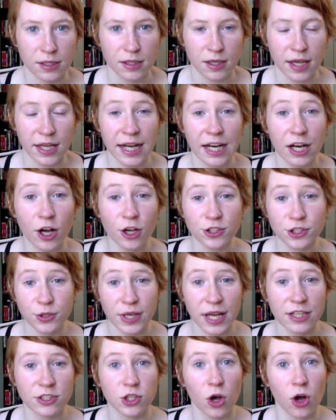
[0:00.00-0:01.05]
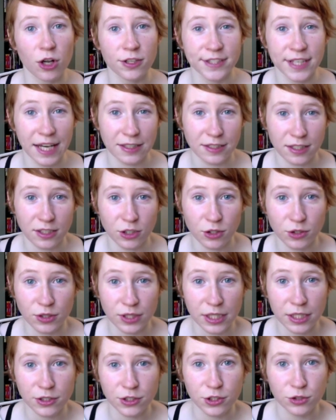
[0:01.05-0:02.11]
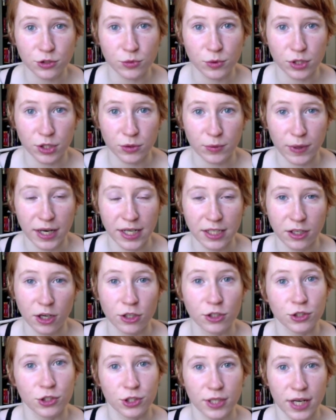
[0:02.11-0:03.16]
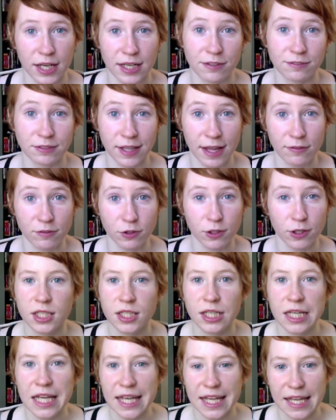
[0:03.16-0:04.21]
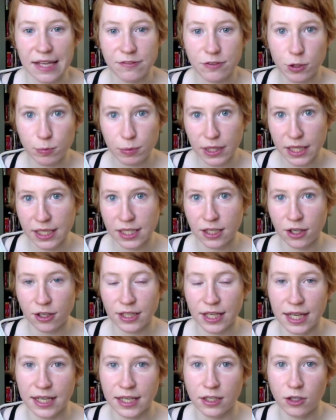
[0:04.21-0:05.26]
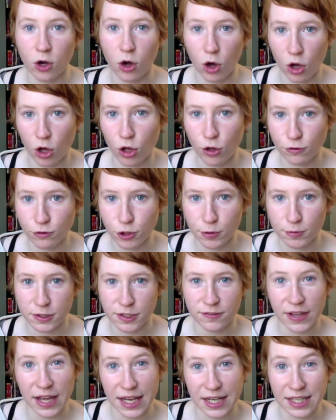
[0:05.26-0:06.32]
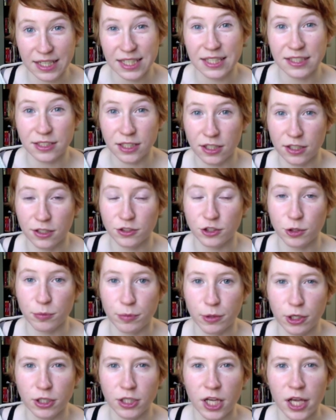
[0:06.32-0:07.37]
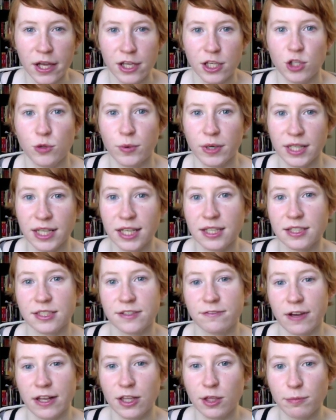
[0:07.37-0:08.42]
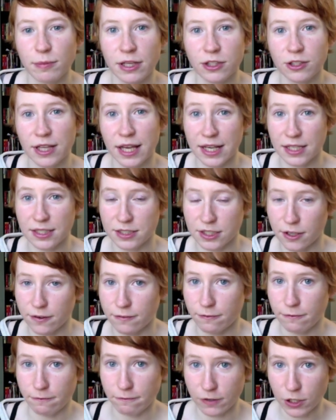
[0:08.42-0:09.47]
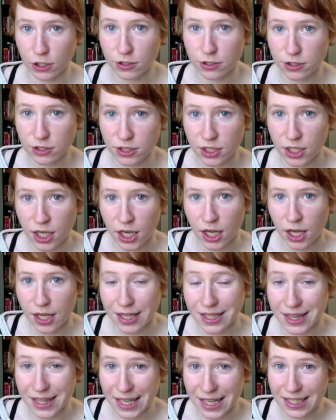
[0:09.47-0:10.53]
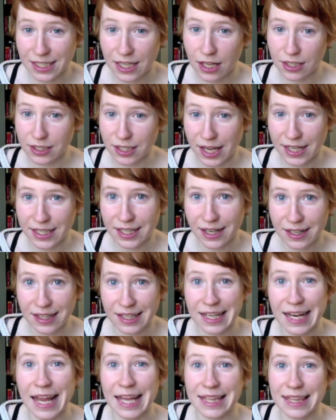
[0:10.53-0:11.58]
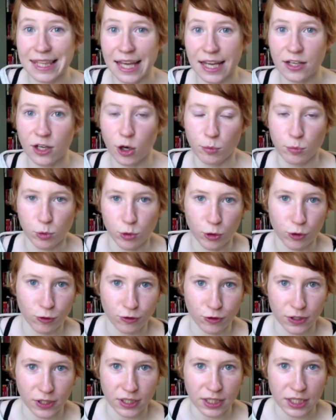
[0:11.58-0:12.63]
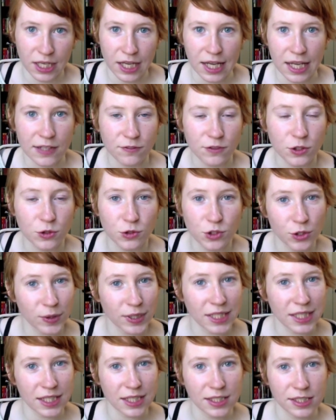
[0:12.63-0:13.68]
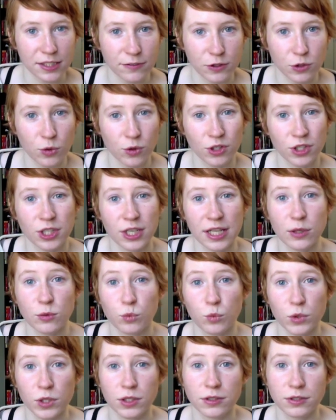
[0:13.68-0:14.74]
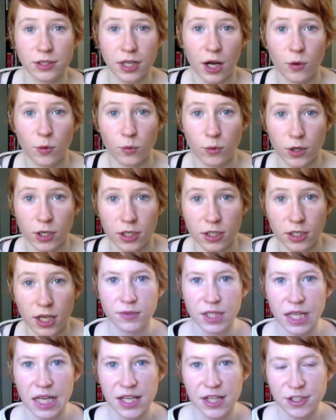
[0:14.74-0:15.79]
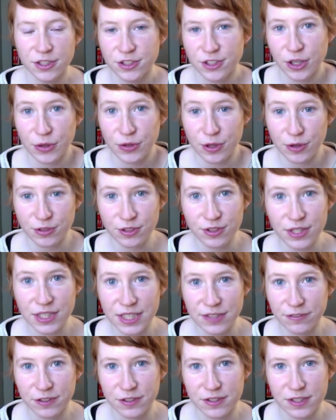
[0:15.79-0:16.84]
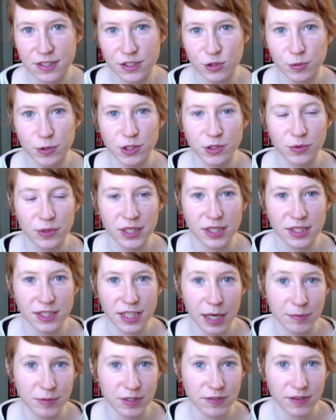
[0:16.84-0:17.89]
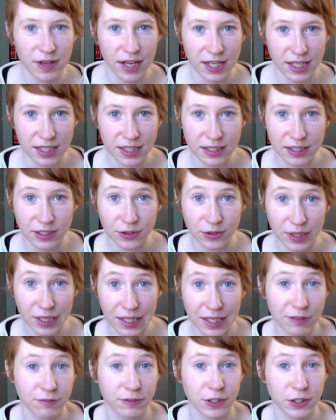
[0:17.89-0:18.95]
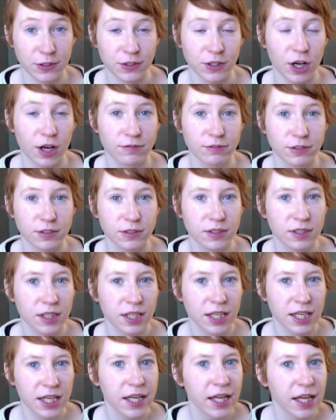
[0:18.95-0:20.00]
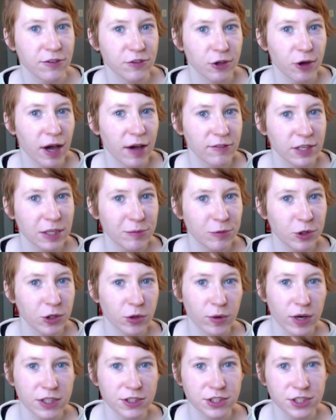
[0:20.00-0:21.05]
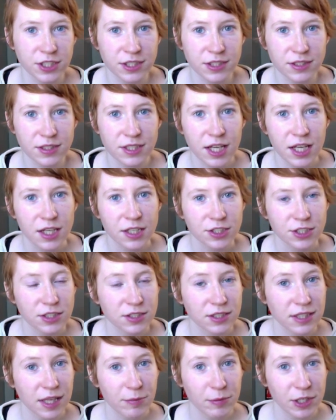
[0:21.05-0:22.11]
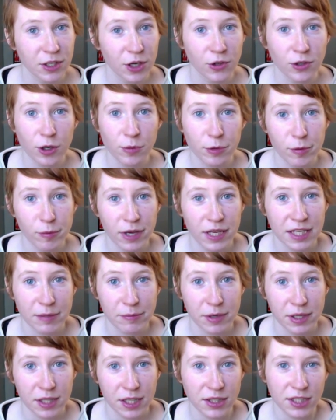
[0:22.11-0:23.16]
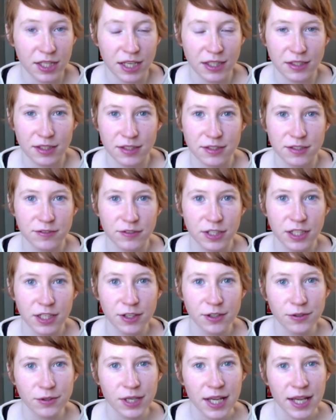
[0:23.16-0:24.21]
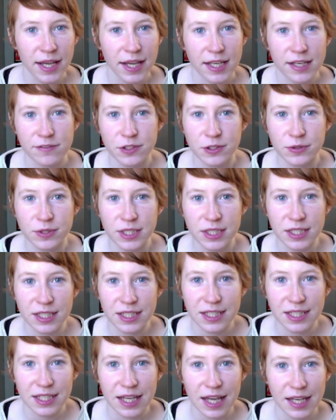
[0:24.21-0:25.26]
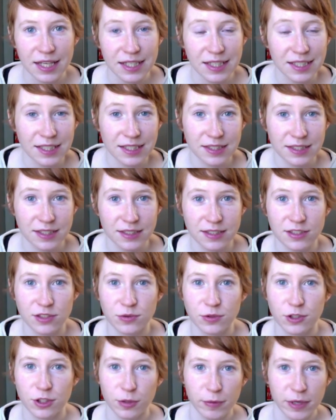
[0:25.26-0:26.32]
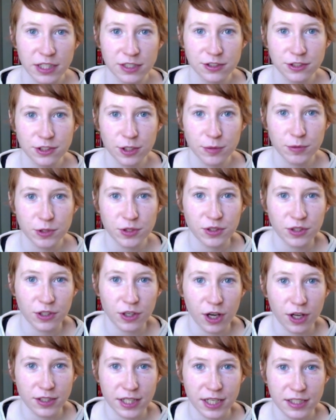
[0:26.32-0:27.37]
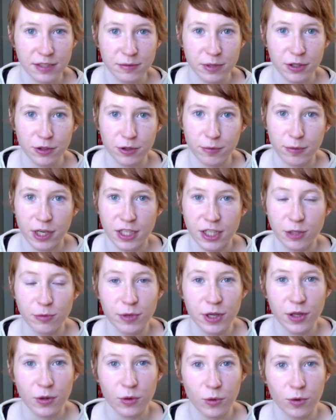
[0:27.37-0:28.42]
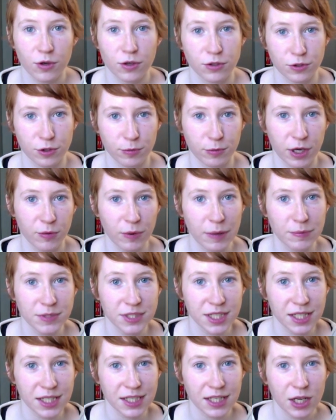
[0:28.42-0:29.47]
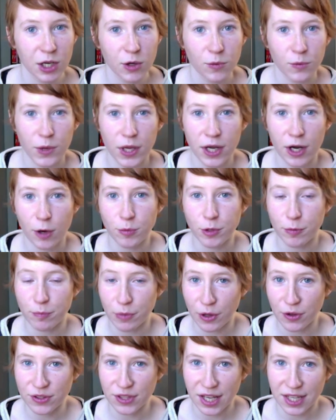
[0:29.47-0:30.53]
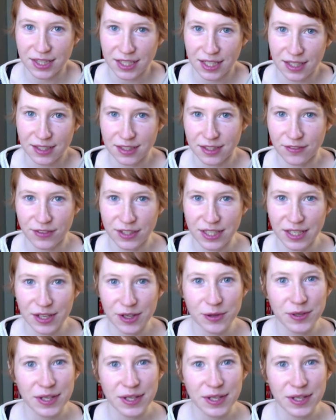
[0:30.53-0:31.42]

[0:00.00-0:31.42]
And I also catch all technical issues with the writing on a creative level. If you're planning on getting all forms of editing done on your book, you want to get a developmental edit done first, and then a line edit, and then a proofread. If you do it in a different order, it will not work. So those are the differences between the types of editing you can get for your novel. If you have any more questions, just let me know. I'll put my email at the end of this video. And if you need any editing assistance with your manuscript, you can contact me through my email or through my website, and I'll put both at the end of the video.